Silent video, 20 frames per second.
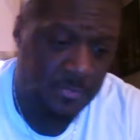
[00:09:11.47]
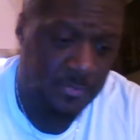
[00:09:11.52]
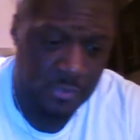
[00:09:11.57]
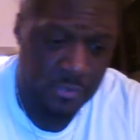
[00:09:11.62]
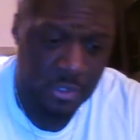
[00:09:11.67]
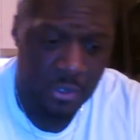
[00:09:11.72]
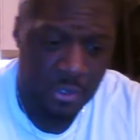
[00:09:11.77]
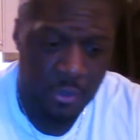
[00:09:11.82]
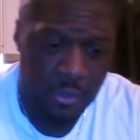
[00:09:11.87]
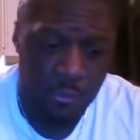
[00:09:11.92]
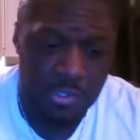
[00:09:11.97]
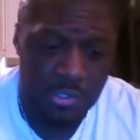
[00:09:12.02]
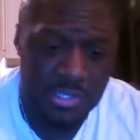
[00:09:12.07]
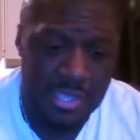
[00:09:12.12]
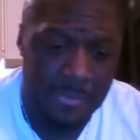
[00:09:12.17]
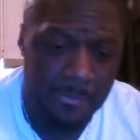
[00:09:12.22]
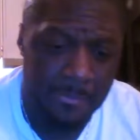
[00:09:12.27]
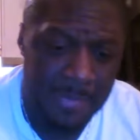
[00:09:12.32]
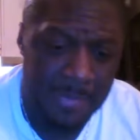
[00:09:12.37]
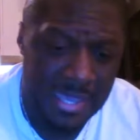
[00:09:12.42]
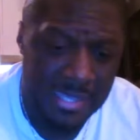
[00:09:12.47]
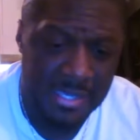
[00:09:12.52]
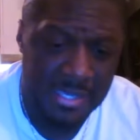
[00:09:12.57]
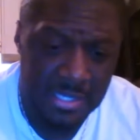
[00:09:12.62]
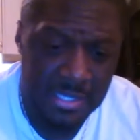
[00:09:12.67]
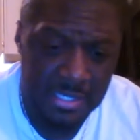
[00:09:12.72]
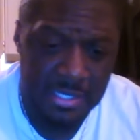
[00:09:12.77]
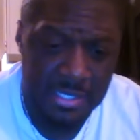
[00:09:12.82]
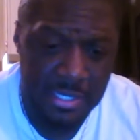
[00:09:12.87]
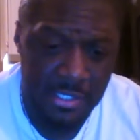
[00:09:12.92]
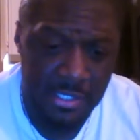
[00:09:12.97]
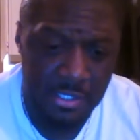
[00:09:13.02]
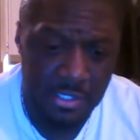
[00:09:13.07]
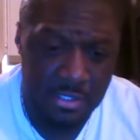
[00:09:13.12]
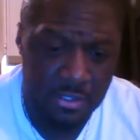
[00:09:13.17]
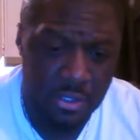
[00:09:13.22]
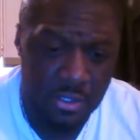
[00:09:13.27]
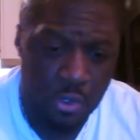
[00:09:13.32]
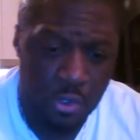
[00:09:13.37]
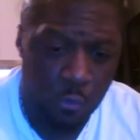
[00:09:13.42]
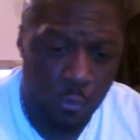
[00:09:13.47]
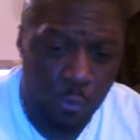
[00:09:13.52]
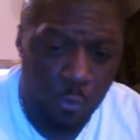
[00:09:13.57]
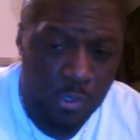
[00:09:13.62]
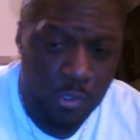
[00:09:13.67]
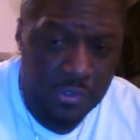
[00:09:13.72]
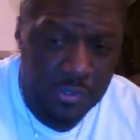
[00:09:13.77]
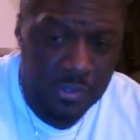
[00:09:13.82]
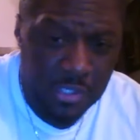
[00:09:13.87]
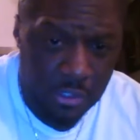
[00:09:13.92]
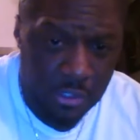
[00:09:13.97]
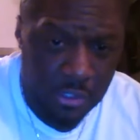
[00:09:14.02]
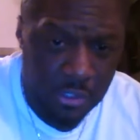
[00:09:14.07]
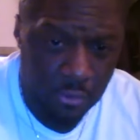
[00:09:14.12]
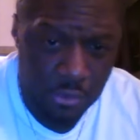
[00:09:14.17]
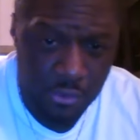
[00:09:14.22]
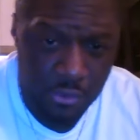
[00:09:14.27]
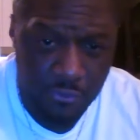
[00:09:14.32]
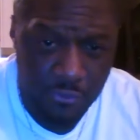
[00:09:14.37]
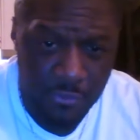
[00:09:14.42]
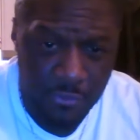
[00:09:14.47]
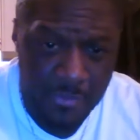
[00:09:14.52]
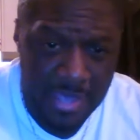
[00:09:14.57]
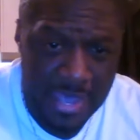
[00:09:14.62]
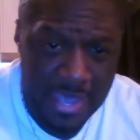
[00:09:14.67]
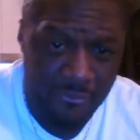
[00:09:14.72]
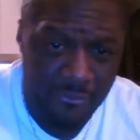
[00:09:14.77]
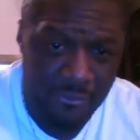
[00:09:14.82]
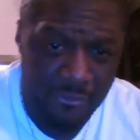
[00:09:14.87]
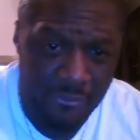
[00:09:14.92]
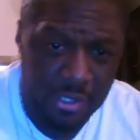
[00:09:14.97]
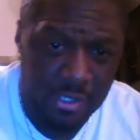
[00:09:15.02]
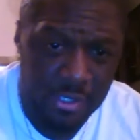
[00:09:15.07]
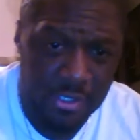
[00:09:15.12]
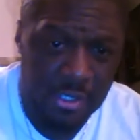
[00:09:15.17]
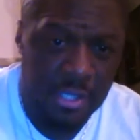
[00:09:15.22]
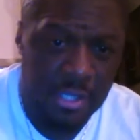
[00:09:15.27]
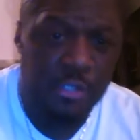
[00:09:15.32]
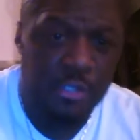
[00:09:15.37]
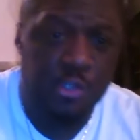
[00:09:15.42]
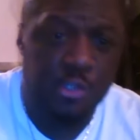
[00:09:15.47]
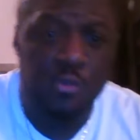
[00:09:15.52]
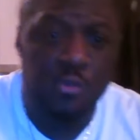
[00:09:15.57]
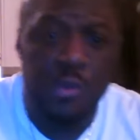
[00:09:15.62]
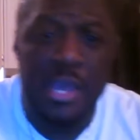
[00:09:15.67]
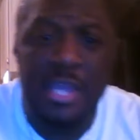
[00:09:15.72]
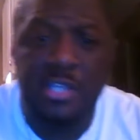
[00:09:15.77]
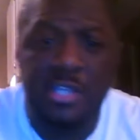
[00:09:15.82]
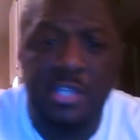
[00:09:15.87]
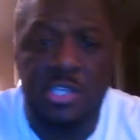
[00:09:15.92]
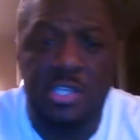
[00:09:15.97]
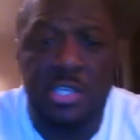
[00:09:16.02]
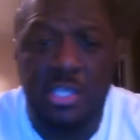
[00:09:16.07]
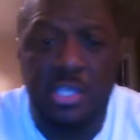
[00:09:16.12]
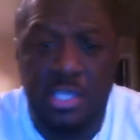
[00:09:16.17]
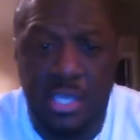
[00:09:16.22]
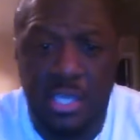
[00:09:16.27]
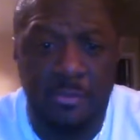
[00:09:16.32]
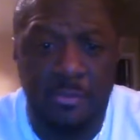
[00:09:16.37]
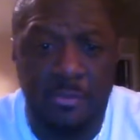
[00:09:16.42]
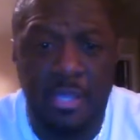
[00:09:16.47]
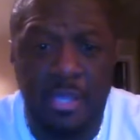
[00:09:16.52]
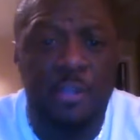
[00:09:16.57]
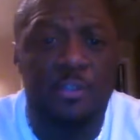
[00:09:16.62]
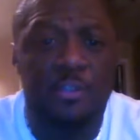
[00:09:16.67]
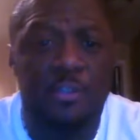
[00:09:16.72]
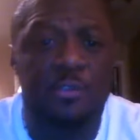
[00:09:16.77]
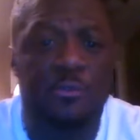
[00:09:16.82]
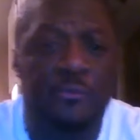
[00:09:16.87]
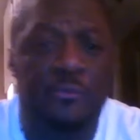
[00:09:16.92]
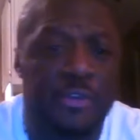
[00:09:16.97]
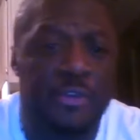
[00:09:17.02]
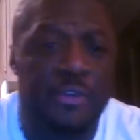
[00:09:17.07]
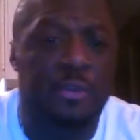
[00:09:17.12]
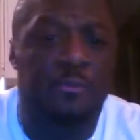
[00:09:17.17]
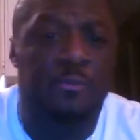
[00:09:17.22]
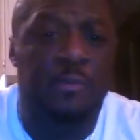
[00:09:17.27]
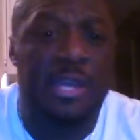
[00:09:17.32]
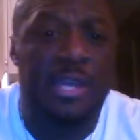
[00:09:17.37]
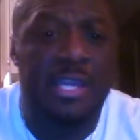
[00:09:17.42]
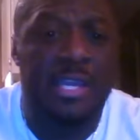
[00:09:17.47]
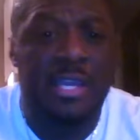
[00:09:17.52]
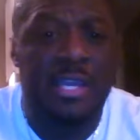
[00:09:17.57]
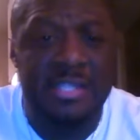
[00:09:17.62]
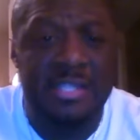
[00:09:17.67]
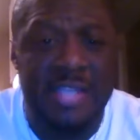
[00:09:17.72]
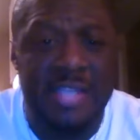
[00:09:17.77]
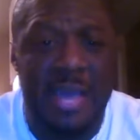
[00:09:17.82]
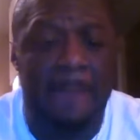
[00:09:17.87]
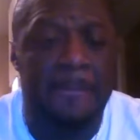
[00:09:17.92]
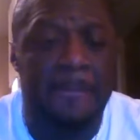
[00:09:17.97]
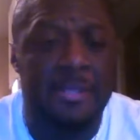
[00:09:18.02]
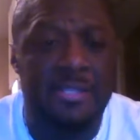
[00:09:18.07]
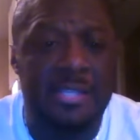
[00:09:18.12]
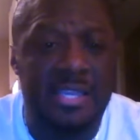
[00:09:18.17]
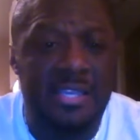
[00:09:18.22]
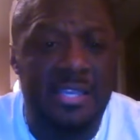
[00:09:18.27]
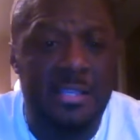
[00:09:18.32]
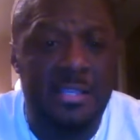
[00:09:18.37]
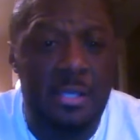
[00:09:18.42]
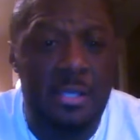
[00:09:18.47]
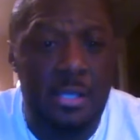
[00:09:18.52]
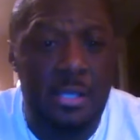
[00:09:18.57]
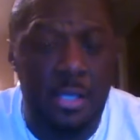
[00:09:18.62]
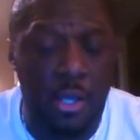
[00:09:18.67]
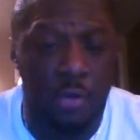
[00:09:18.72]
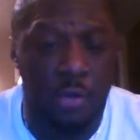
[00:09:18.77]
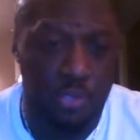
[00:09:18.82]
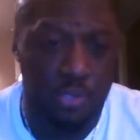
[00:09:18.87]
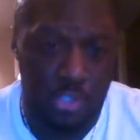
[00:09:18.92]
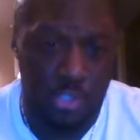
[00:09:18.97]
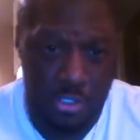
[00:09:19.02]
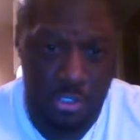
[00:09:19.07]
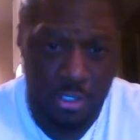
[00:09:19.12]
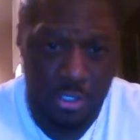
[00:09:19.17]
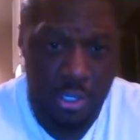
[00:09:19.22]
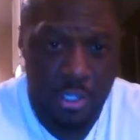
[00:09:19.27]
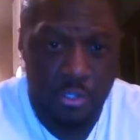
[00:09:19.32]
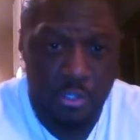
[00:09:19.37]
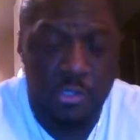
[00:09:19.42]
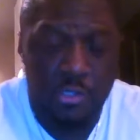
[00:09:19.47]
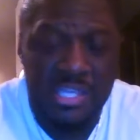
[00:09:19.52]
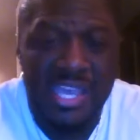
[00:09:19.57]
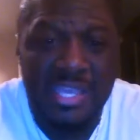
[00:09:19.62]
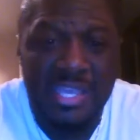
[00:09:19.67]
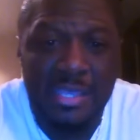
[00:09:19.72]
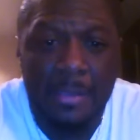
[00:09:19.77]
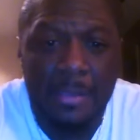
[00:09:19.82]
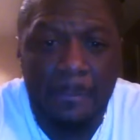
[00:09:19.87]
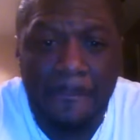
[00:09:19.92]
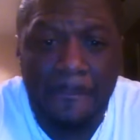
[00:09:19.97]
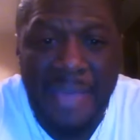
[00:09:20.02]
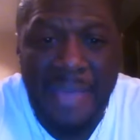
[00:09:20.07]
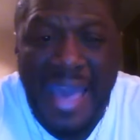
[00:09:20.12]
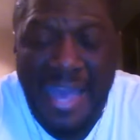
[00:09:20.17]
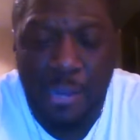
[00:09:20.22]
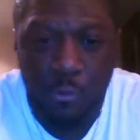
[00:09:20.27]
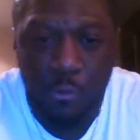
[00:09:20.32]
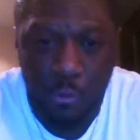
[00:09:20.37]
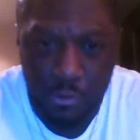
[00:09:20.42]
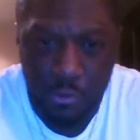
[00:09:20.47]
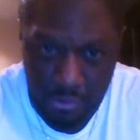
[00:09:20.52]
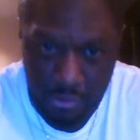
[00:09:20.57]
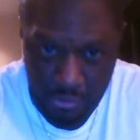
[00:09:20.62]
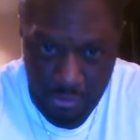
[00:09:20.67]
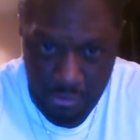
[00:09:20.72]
when they make a connection with the culture from Africa to ancient Kemet, to venerate that particular culture. You take it backwards.